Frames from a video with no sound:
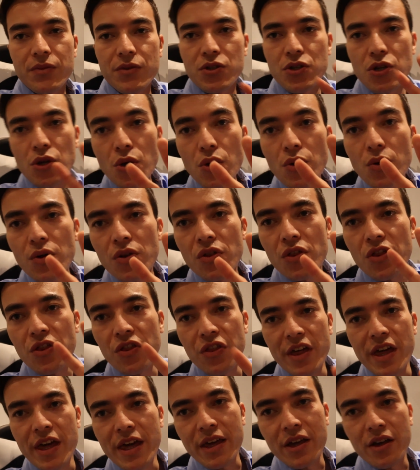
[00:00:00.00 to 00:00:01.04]
two
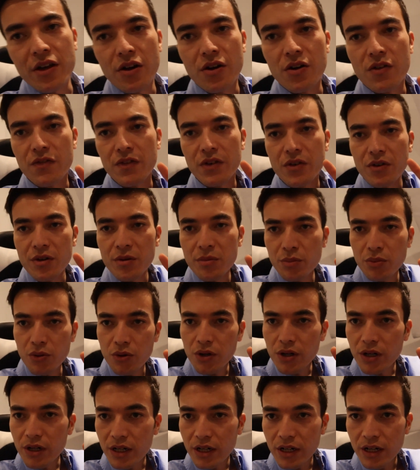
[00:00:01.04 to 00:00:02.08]
things are very
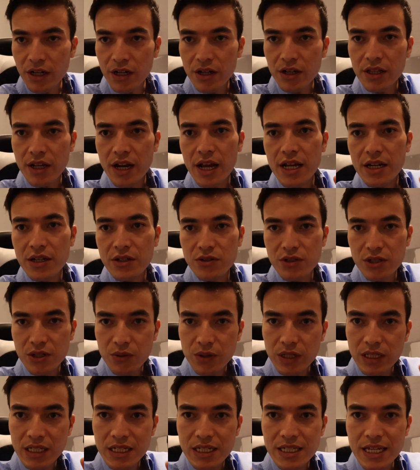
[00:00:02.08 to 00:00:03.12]
important in here that I
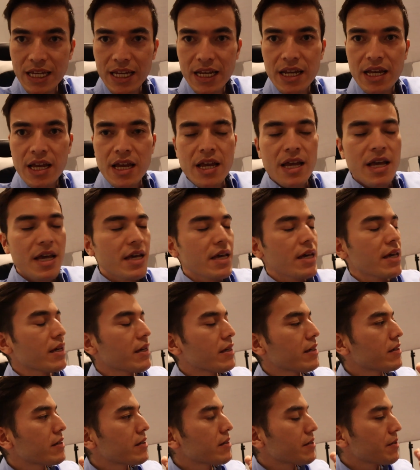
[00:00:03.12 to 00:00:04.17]
really did
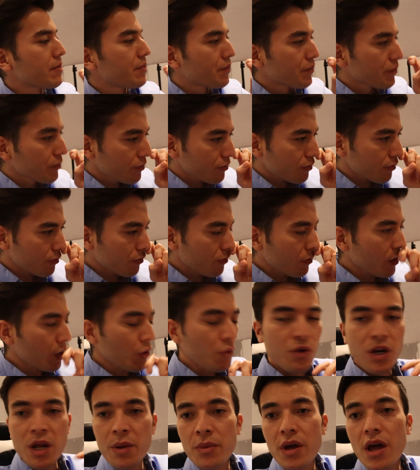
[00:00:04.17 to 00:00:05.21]
is
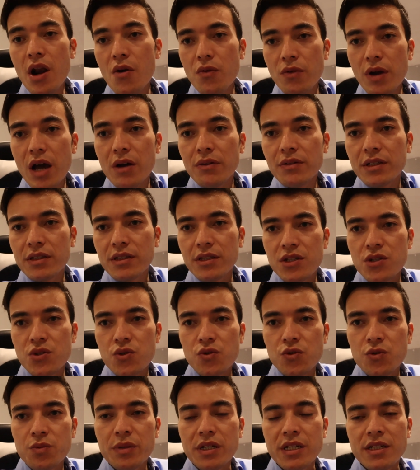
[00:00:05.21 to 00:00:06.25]
when I'm not around in this
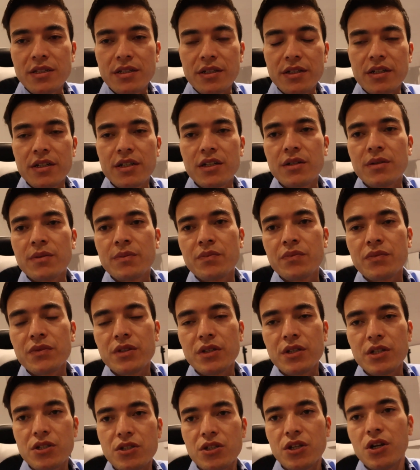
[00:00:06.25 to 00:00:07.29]
room, it's gonna
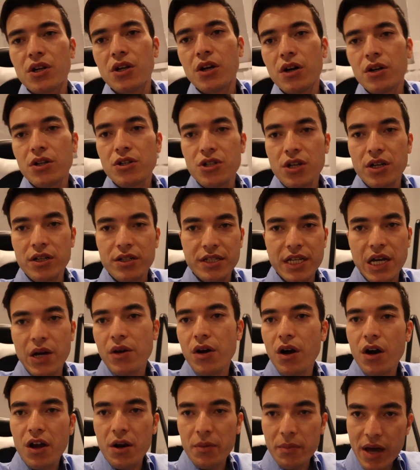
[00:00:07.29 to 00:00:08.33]
shut down
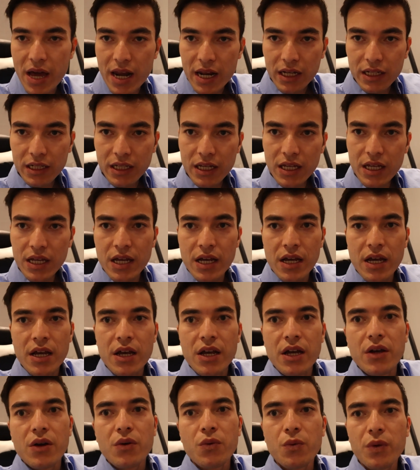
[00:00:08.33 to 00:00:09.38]
automatically.
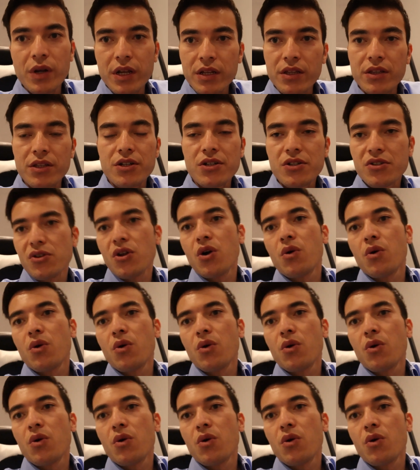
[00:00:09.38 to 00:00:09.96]
When there's